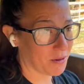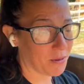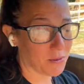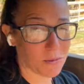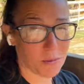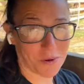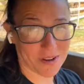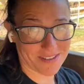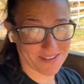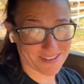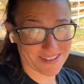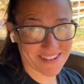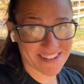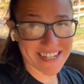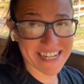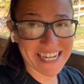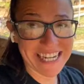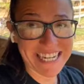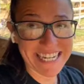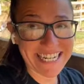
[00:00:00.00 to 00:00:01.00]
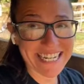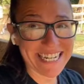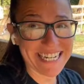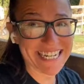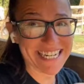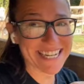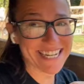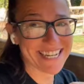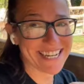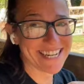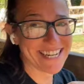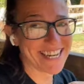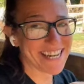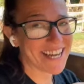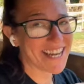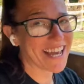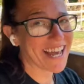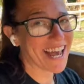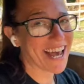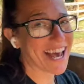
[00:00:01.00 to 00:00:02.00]
wasn't.
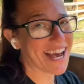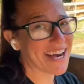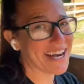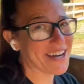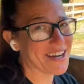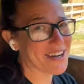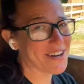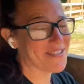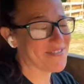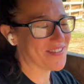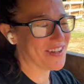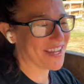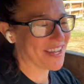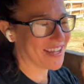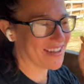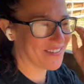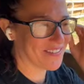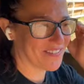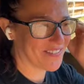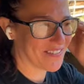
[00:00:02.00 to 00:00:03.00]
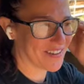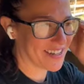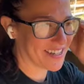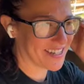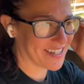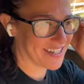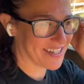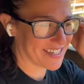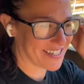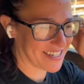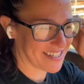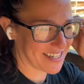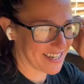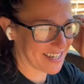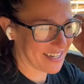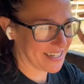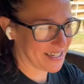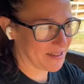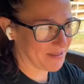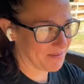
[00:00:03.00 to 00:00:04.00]
It was
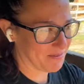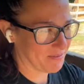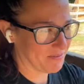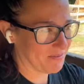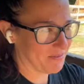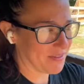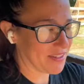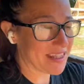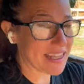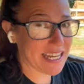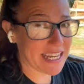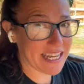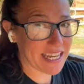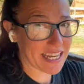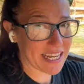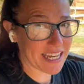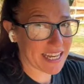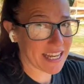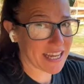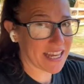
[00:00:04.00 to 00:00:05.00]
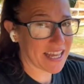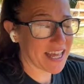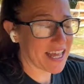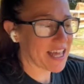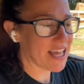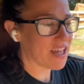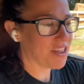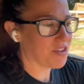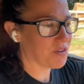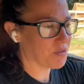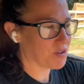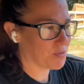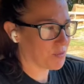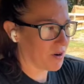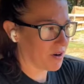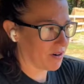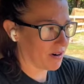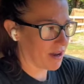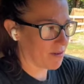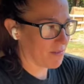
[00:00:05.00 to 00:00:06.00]
leaking. There was
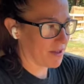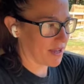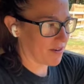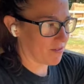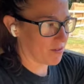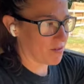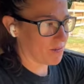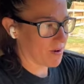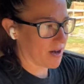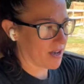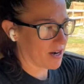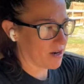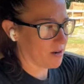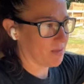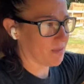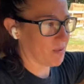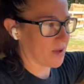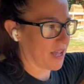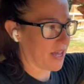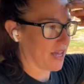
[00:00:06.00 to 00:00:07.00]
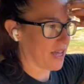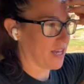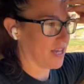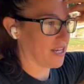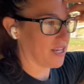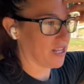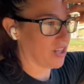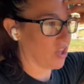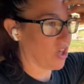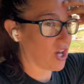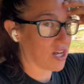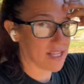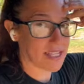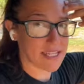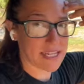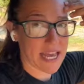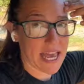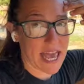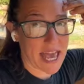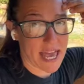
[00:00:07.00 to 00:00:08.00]
water coming in from the bottom. We had lost
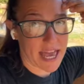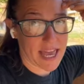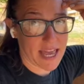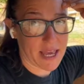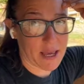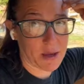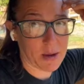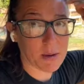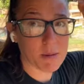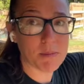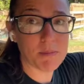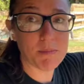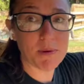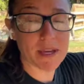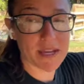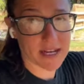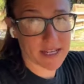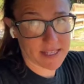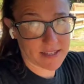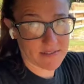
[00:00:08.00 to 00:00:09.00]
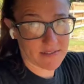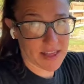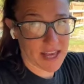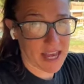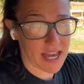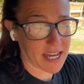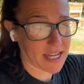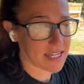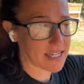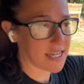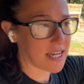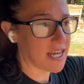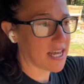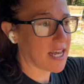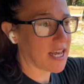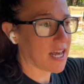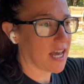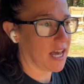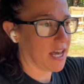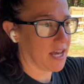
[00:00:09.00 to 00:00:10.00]
hay because of that.
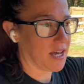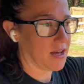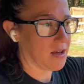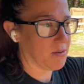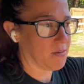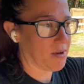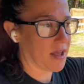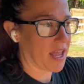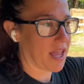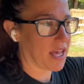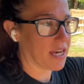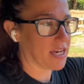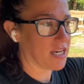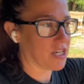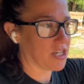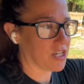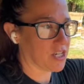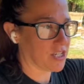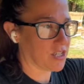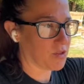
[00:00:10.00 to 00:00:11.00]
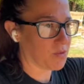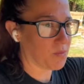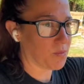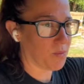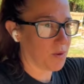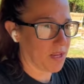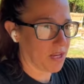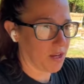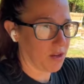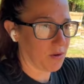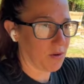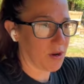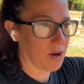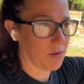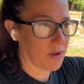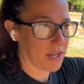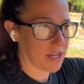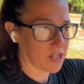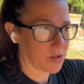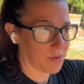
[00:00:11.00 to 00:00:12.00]
And it's just, we knew
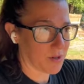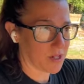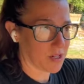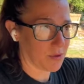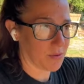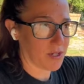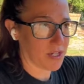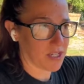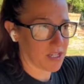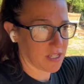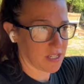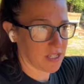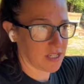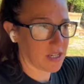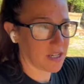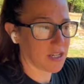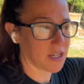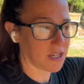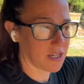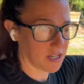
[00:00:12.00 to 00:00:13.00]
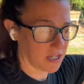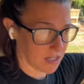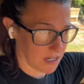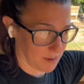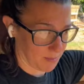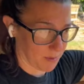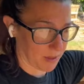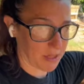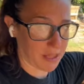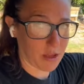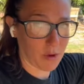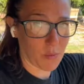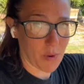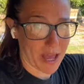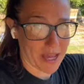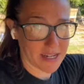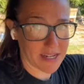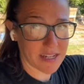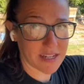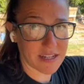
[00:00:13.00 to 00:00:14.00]
going into winter, which is typically
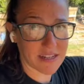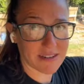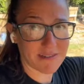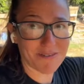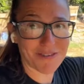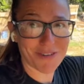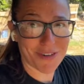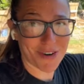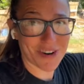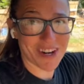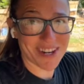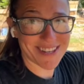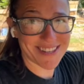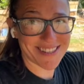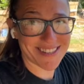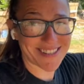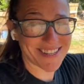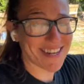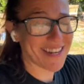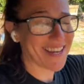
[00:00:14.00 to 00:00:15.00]
wet for us,